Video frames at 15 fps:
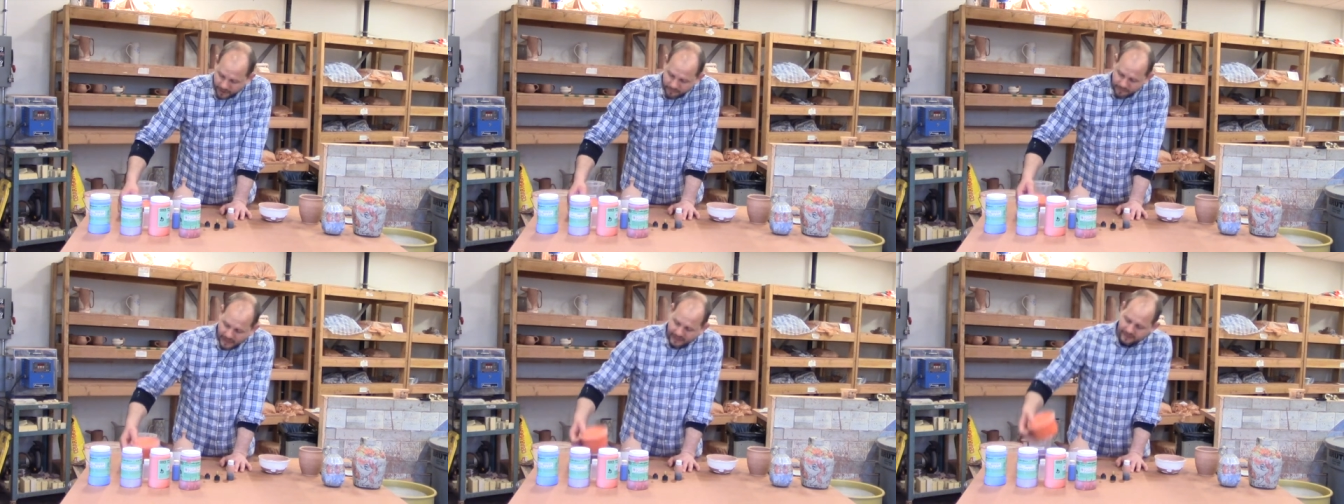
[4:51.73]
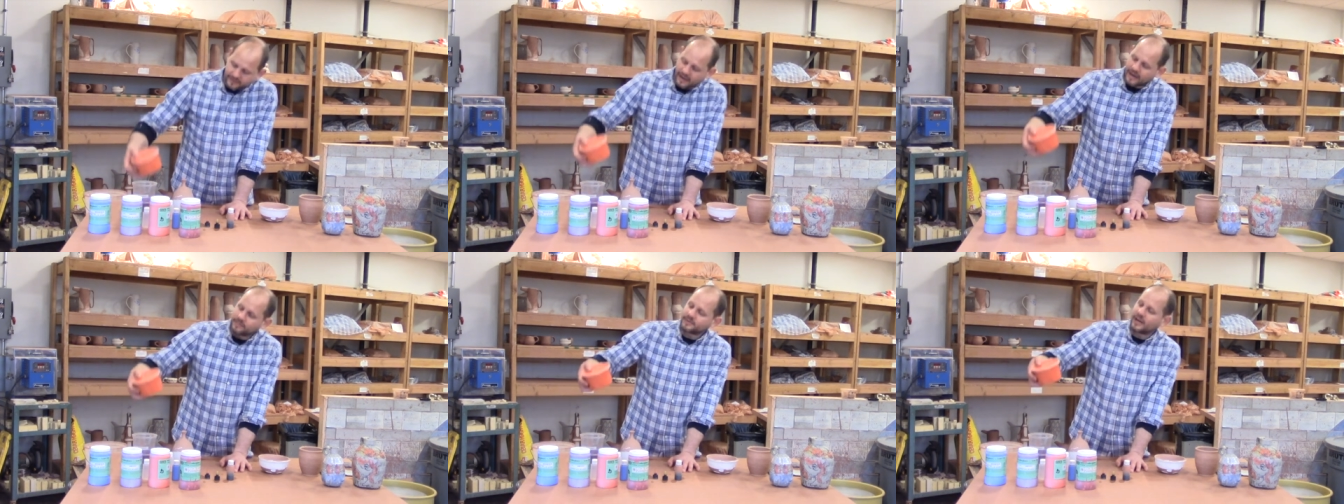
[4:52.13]
But
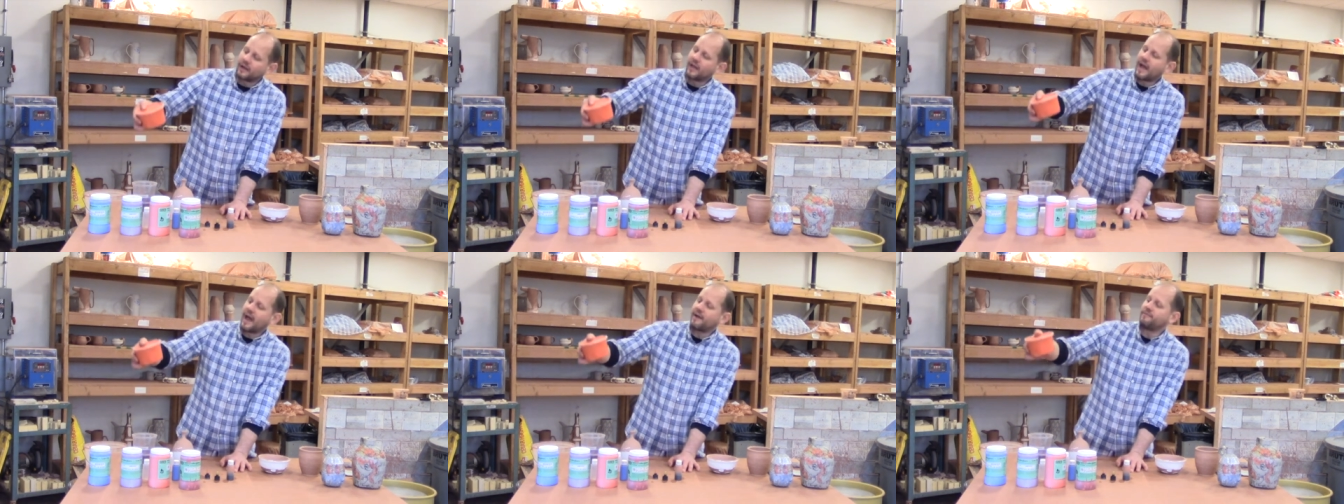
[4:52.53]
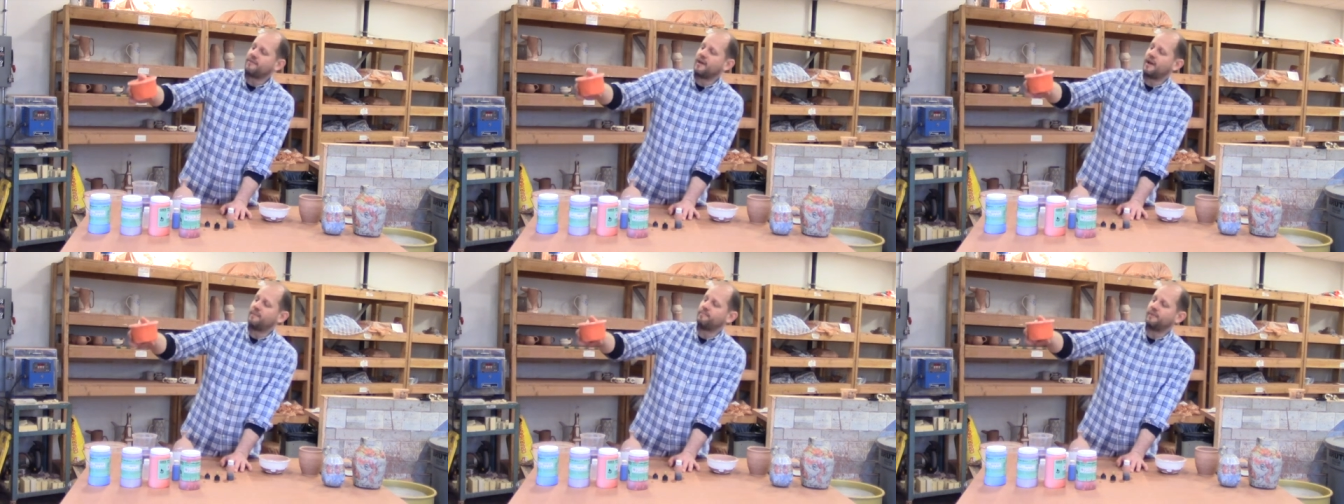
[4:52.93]
many times I'll
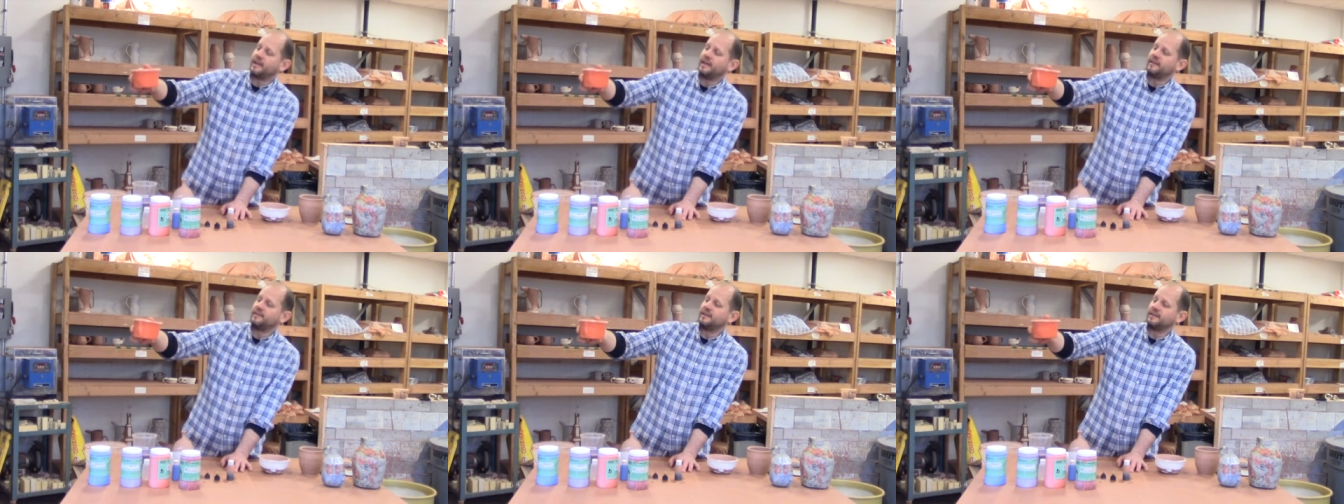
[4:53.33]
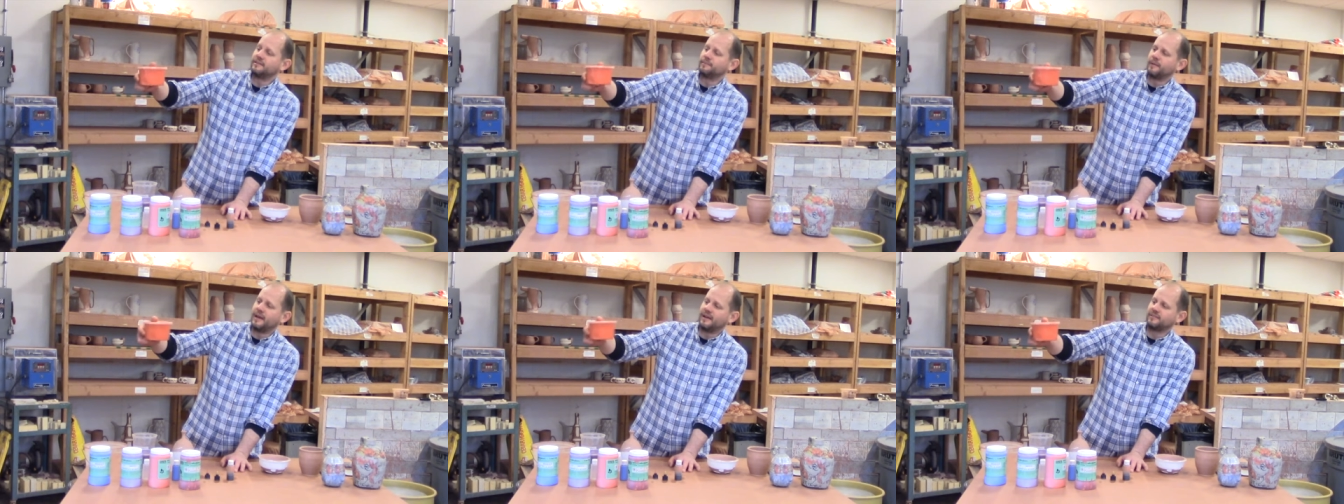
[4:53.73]
have them
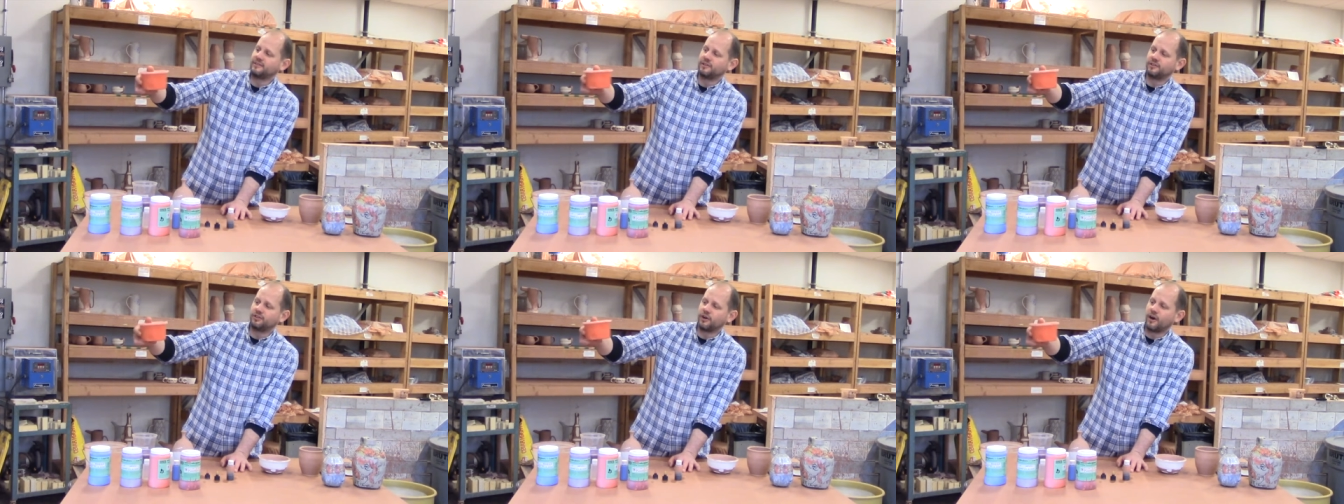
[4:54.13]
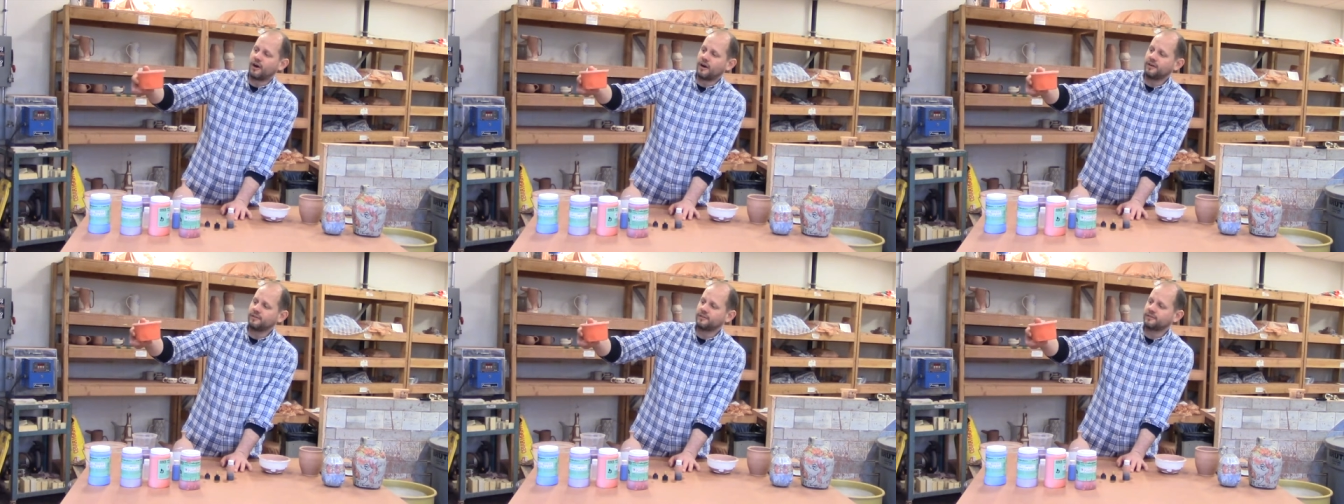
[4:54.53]
in these plastic
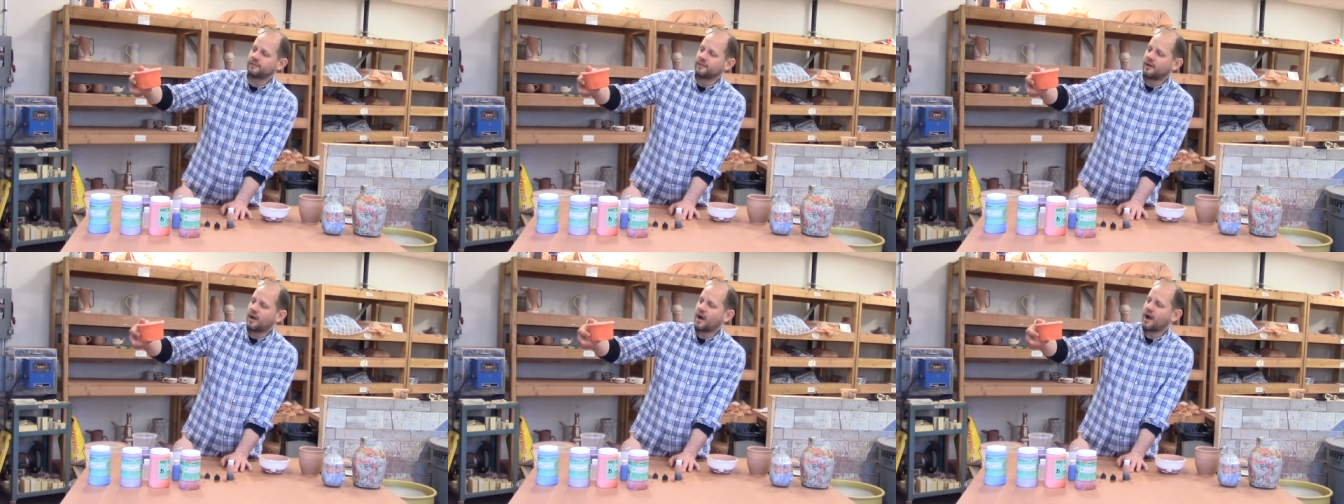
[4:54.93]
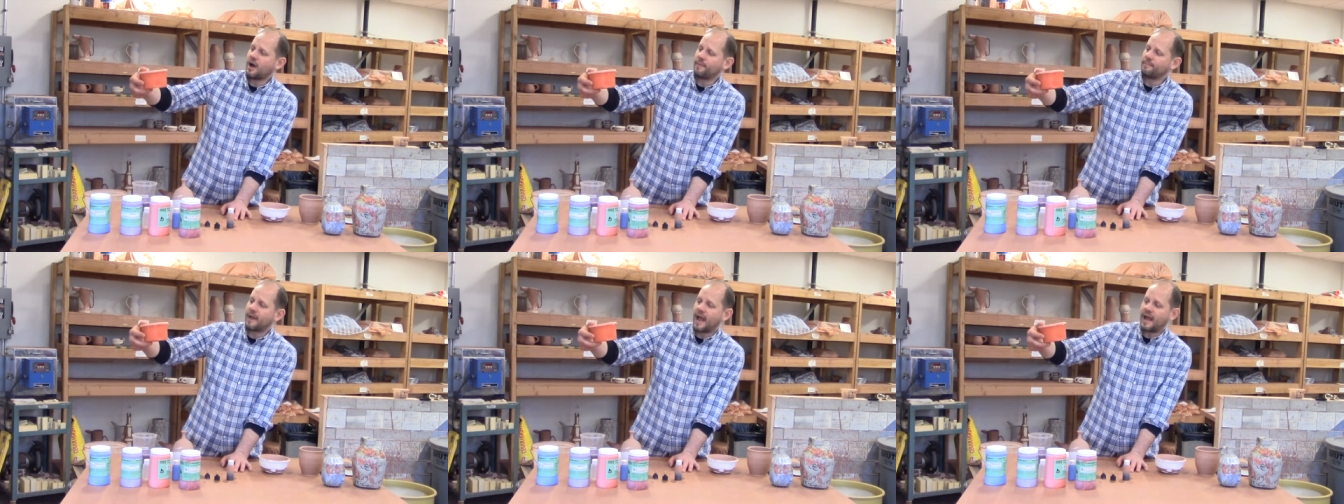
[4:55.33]
jars
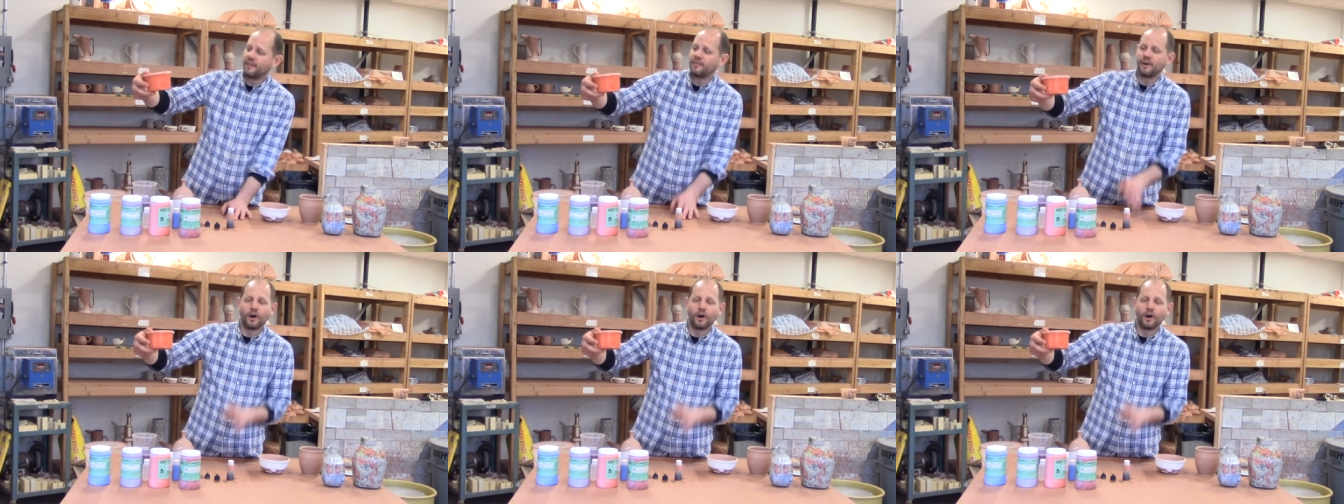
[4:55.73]
um,